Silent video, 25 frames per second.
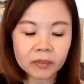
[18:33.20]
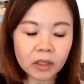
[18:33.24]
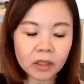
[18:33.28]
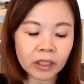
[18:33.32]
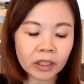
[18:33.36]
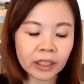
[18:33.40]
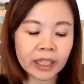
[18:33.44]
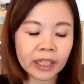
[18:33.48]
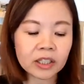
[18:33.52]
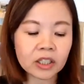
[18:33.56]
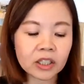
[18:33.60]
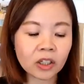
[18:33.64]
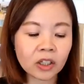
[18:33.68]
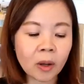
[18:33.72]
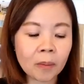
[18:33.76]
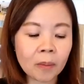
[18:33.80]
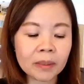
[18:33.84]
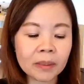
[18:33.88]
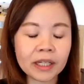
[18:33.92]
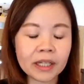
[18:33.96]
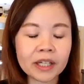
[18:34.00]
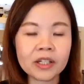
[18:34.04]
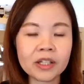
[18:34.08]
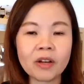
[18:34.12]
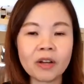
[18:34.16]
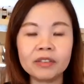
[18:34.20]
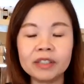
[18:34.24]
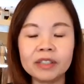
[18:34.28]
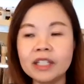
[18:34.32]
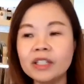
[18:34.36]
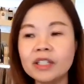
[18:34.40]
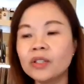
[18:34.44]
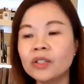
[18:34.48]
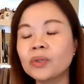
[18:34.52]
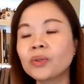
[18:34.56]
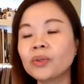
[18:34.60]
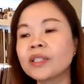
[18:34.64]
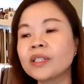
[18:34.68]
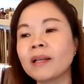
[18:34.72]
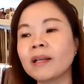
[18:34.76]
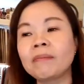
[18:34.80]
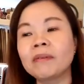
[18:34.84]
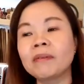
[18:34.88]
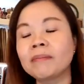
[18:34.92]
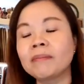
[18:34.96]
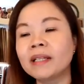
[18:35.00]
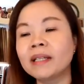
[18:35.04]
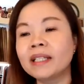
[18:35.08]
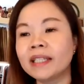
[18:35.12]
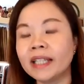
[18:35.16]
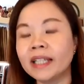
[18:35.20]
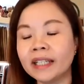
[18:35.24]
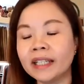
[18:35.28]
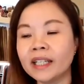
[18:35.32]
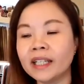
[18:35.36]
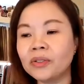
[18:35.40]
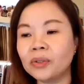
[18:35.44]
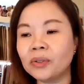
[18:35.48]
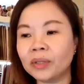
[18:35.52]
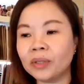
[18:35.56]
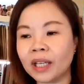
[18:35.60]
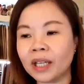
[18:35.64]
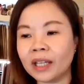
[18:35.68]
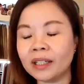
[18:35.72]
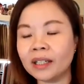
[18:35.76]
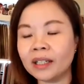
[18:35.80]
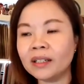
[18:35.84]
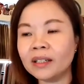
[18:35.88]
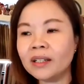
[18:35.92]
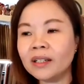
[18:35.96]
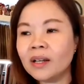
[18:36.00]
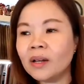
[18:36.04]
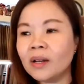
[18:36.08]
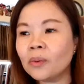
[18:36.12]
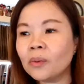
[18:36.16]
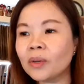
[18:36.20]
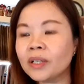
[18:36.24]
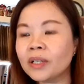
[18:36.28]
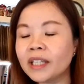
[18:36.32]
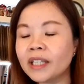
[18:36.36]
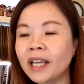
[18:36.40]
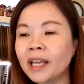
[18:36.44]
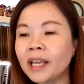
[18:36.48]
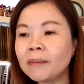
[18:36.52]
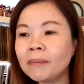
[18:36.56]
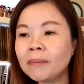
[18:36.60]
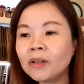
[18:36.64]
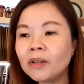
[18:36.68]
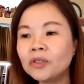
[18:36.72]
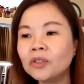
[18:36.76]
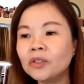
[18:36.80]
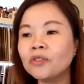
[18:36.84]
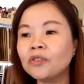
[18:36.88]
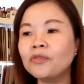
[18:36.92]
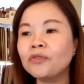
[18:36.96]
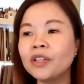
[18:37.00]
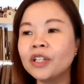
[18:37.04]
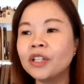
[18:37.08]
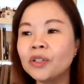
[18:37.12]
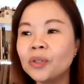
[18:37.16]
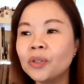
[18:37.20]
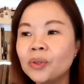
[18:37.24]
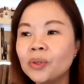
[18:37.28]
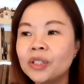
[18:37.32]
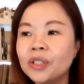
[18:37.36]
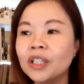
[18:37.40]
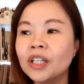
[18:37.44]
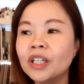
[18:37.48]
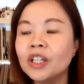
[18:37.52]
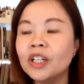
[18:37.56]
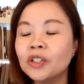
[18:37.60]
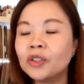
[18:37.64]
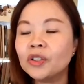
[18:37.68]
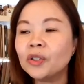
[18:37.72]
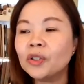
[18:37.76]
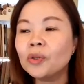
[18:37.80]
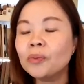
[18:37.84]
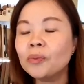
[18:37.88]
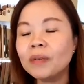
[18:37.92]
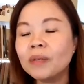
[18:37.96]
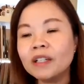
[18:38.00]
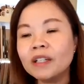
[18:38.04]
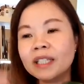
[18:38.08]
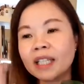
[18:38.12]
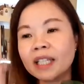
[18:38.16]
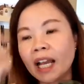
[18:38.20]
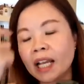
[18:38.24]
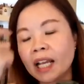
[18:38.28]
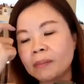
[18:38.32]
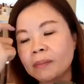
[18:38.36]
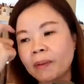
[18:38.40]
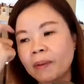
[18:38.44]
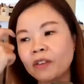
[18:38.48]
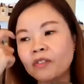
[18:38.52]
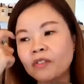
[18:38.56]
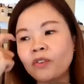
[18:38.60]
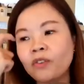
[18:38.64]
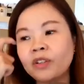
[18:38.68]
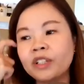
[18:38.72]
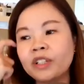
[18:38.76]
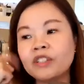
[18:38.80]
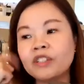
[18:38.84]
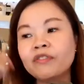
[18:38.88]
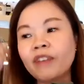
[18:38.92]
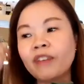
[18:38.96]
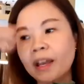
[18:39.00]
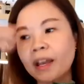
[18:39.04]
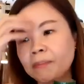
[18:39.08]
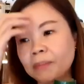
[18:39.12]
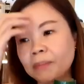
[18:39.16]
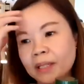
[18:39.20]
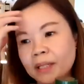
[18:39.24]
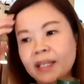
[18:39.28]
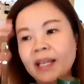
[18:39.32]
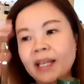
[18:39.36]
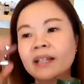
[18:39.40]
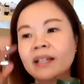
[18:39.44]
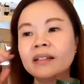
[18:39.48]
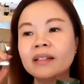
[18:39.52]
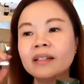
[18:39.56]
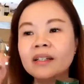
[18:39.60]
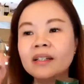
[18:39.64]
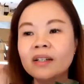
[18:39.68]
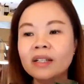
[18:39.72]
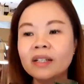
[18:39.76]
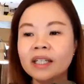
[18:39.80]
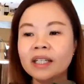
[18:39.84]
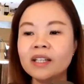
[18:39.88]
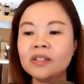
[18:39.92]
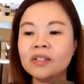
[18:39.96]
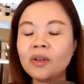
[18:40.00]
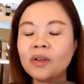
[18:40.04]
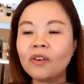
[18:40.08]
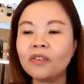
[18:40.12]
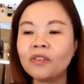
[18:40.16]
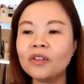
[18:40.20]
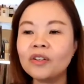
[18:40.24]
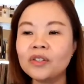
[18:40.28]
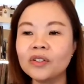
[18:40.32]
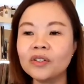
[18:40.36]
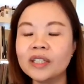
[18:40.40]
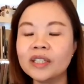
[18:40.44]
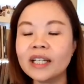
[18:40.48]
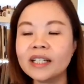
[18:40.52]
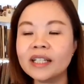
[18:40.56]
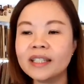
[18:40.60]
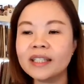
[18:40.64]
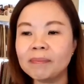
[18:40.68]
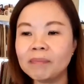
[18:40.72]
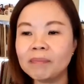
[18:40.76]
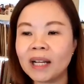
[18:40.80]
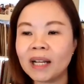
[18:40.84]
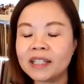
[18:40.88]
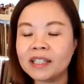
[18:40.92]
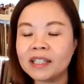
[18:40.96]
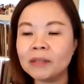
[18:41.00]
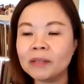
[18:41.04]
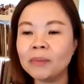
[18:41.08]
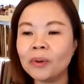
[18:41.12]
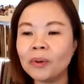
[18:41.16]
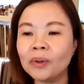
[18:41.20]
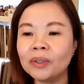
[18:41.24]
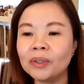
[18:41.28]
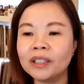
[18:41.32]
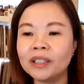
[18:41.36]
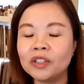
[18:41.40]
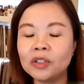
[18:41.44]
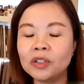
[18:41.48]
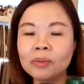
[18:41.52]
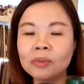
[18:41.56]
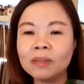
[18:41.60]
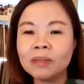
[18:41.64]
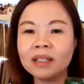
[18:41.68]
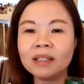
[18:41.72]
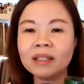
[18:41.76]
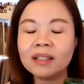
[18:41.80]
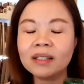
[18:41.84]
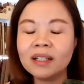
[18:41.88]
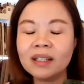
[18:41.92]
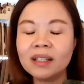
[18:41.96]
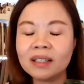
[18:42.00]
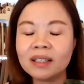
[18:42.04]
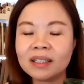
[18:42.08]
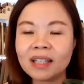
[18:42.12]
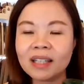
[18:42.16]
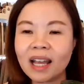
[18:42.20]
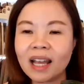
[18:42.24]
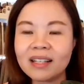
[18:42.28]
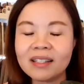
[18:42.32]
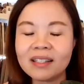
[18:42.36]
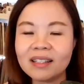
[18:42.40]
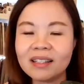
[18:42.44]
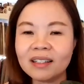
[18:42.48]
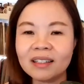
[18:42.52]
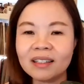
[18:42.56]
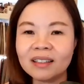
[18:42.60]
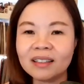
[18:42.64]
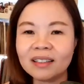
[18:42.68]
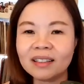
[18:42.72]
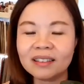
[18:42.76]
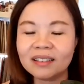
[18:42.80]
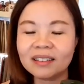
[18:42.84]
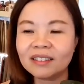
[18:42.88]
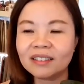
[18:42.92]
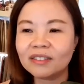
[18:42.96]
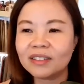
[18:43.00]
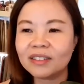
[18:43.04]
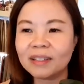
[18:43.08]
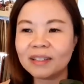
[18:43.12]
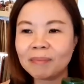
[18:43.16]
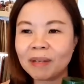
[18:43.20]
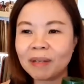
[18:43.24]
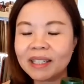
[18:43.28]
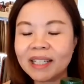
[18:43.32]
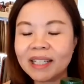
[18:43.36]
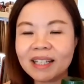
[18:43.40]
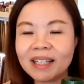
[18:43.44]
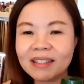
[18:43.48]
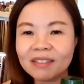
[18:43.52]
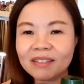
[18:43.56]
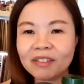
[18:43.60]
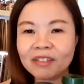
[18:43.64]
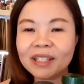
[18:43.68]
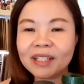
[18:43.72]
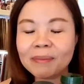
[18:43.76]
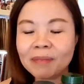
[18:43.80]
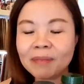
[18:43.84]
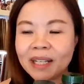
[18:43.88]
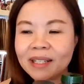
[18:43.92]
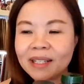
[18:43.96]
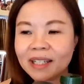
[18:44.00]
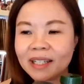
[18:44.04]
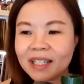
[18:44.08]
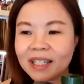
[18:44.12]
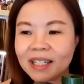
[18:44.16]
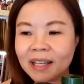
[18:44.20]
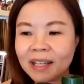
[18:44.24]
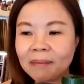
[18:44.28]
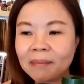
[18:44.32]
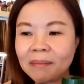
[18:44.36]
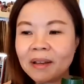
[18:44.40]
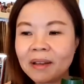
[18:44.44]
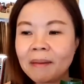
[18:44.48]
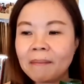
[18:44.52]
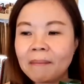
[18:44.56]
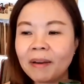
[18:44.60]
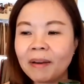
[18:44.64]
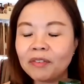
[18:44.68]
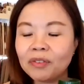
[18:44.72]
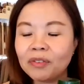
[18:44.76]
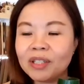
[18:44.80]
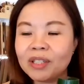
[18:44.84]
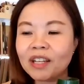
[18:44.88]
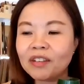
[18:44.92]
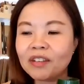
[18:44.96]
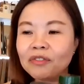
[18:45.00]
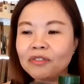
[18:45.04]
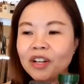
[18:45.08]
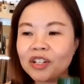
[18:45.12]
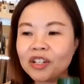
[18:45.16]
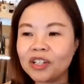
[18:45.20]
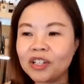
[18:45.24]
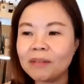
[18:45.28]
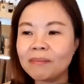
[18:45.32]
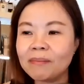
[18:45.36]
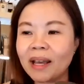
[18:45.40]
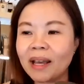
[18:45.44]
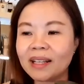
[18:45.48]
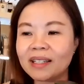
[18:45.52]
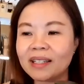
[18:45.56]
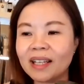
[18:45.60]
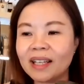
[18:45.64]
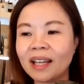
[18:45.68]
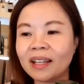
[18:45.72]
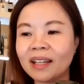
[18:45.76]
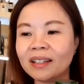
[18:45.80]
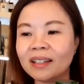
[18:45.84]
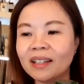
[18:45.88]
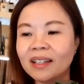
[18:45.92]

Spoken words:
Okay, the combination of these two supplements taken together was able to reduce tumor size by 45%. Okay, so of course, if you take placebo, the tumor size remains the same. But if you take Reishimax and